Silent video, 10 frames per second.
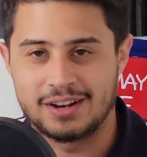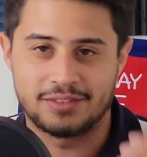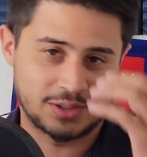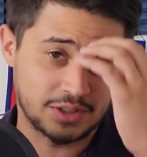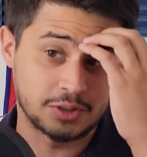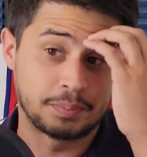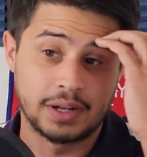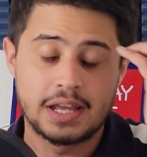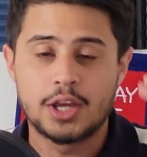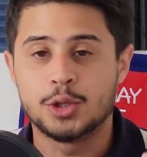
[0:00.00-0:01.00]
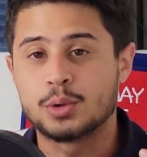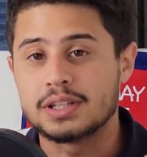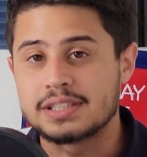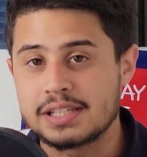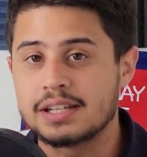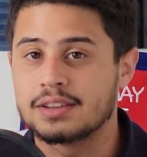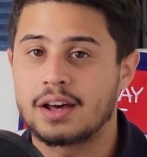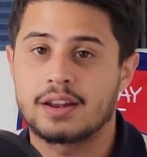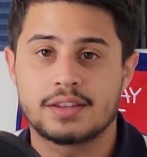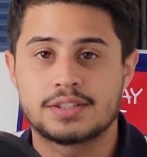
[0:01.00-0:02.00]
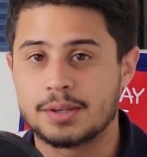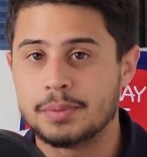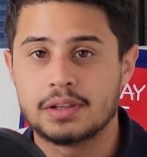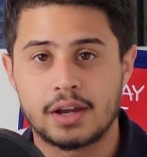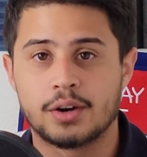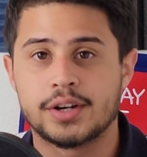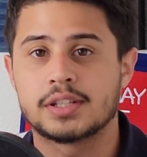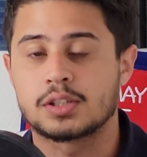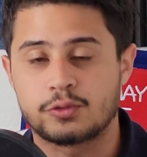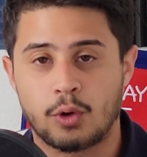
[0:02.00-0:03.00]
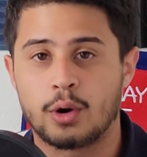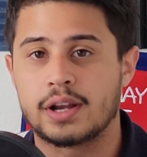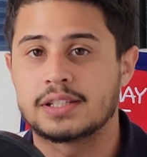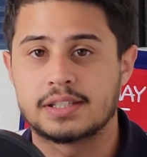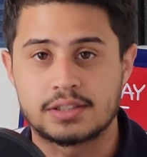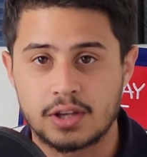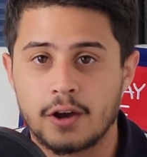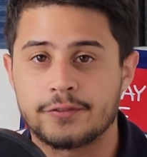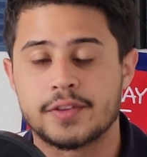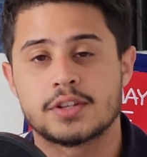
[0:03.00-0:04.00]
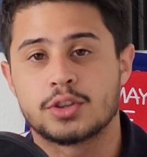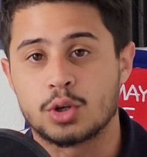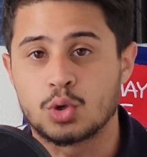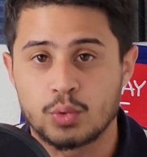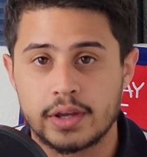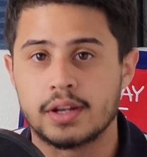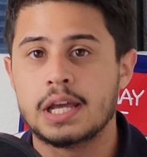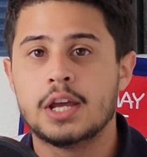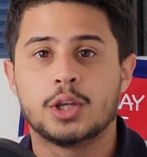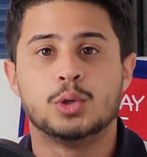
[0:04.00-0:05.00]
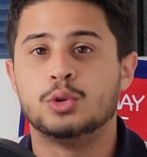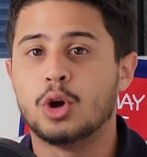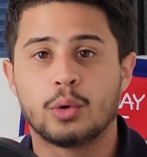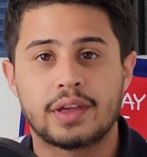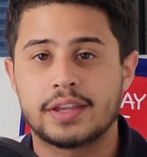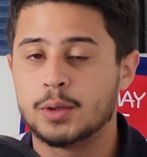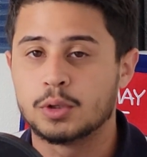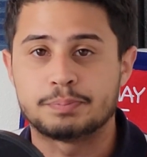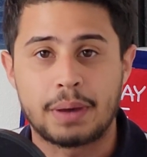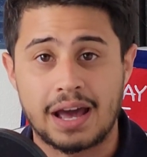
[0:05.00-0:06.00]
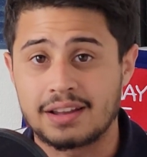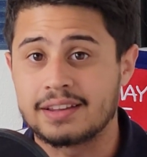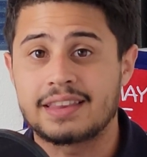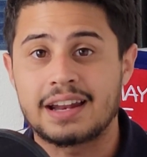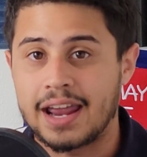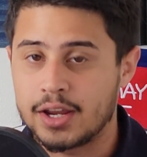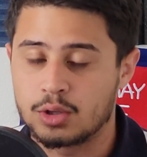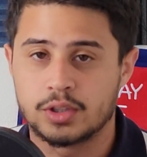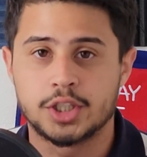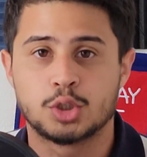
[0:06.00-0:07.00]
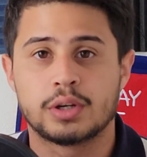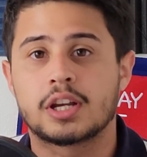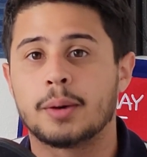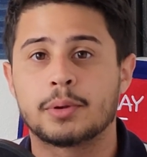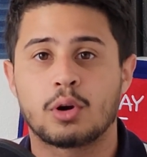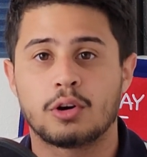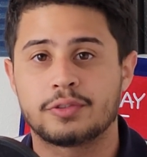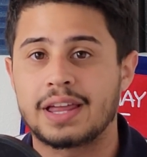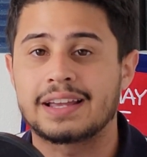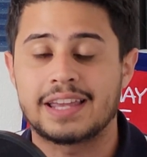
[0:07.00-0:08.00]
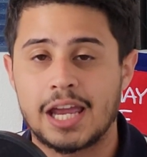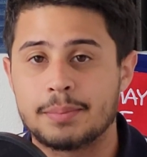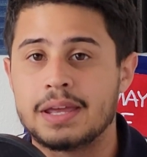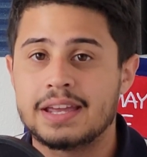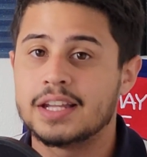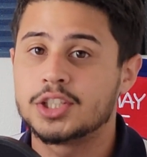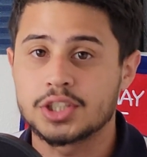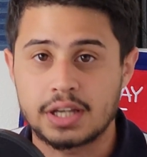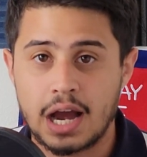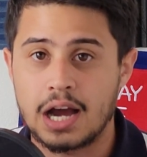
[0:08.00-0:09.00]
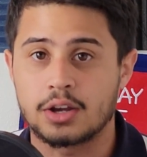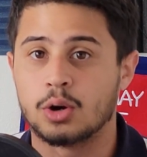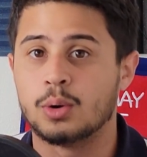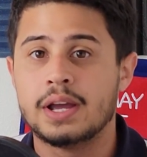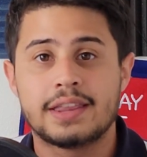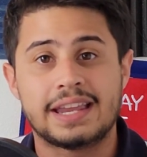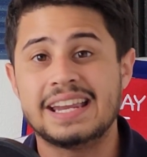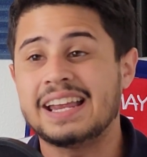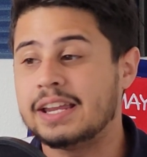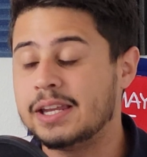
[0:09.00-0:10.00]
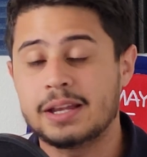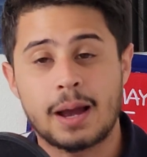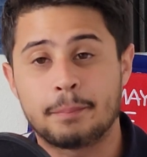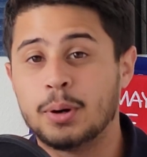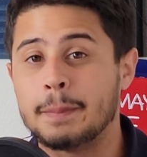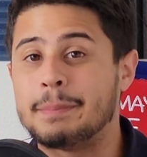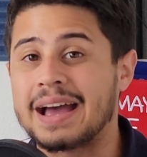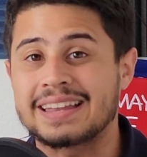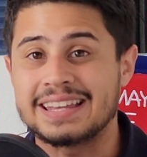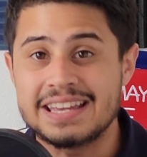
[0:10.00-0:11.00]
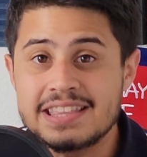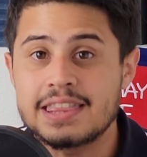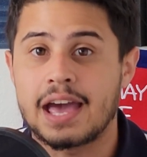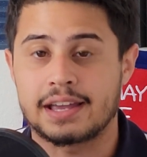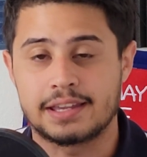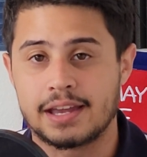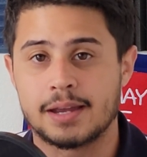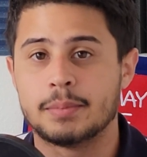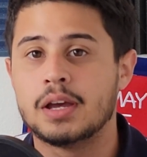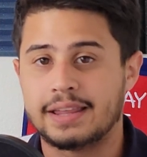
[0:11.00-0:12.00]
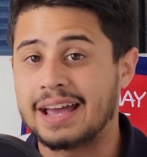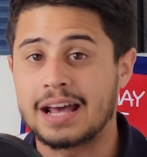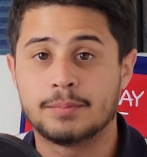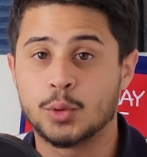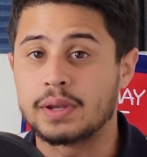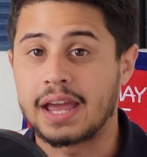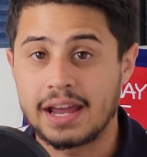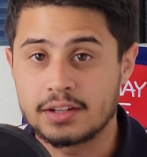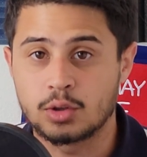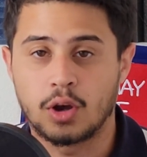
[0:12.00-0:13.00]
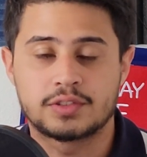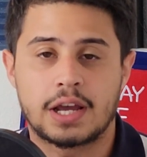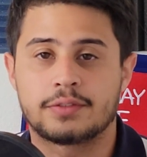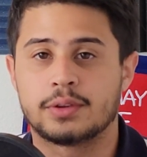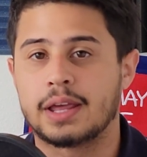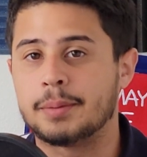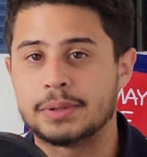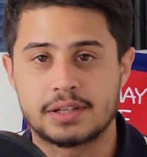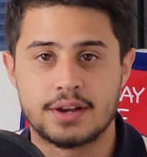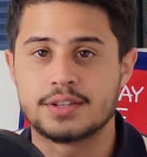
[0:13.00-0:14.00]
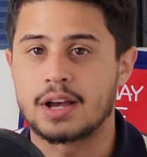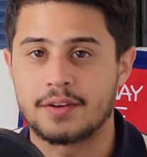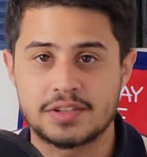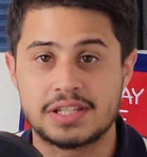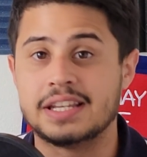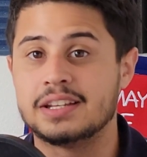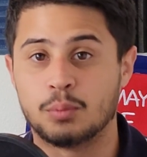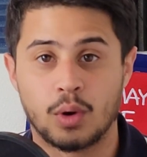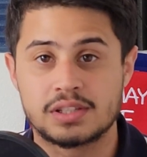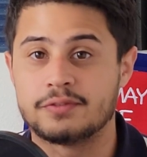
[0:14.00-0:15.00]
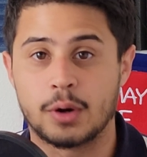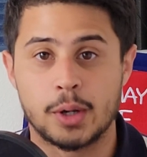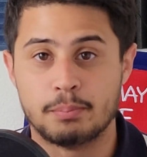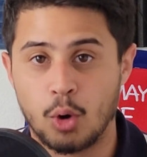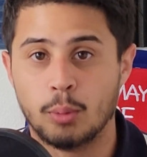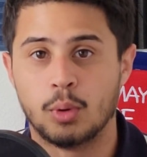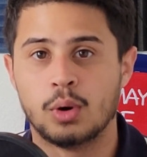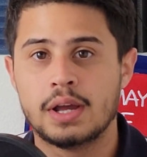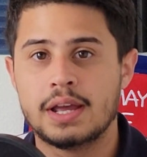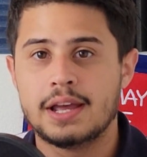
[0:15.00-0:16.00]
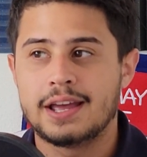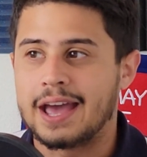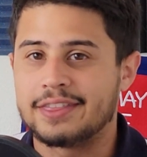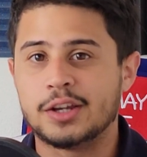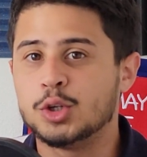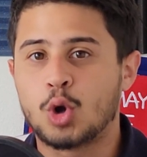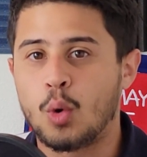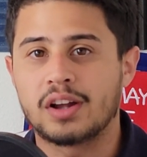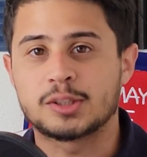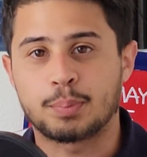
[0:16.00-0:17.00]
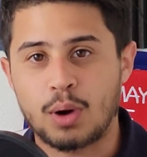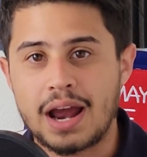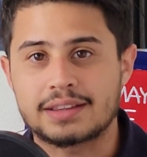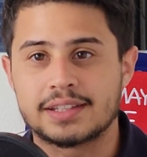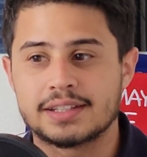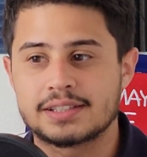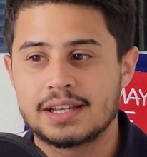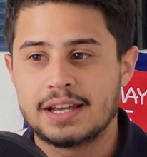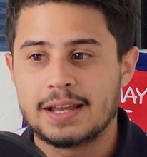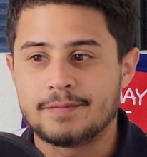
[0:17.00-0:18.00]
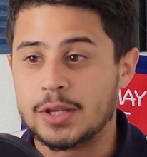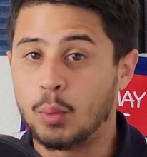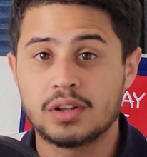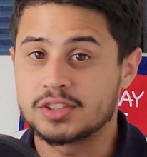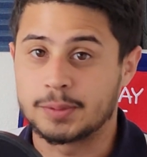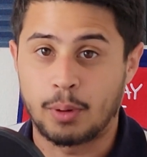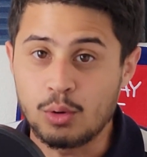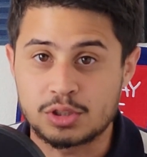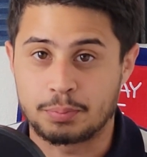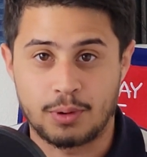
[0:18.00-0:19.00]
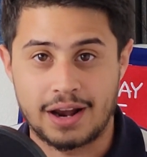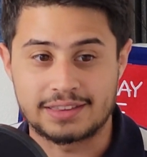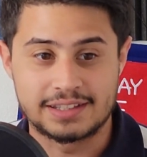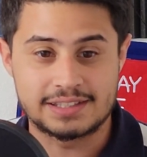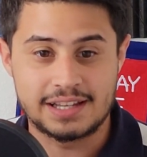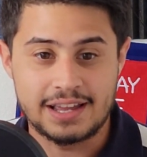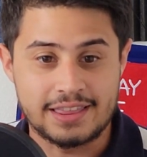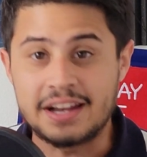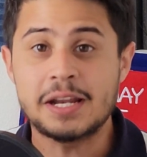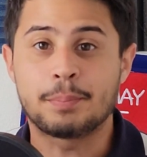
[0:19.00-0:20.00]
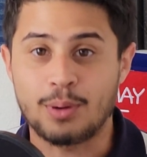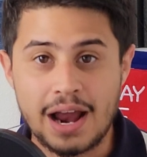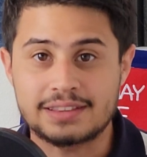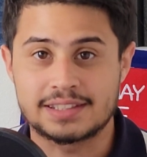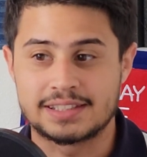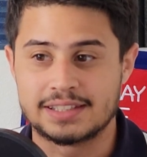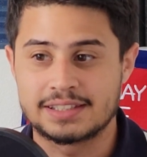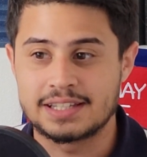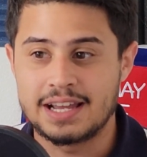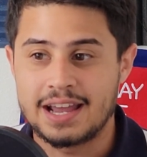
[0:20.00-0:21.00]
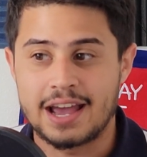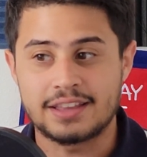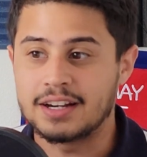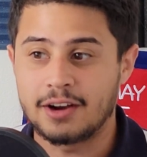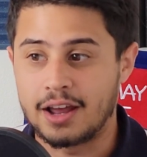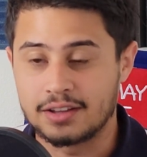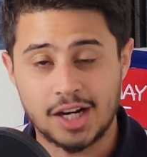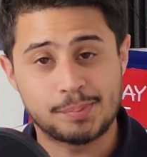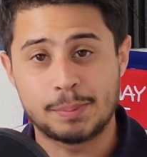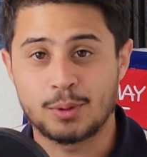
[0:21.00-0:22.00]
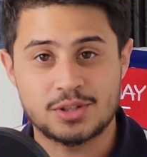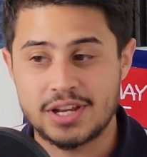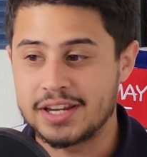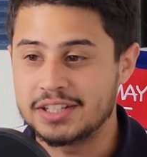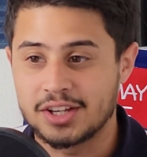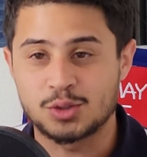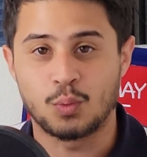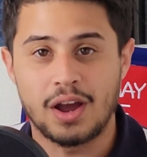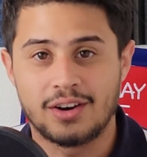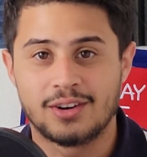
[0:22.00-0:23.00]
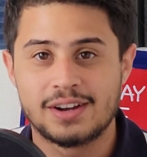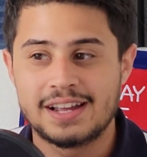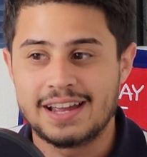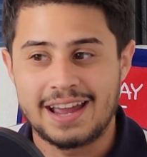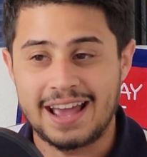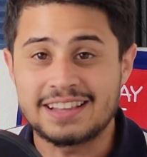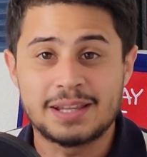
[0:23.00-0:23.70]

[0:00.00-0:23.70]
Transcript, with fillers: ahead of ourselves, but you can see a lot of the similarities as far as his toughness, the grit. You know that he was battling that ankle injury coming off of that game in Chicago. He he got put back in that game. They had him doing handoffs after that because obviously he wasn't very mobile. And then you go on to practice. He wasn't supposed to practice. Then he practices, and then a lot of people are saying he does well and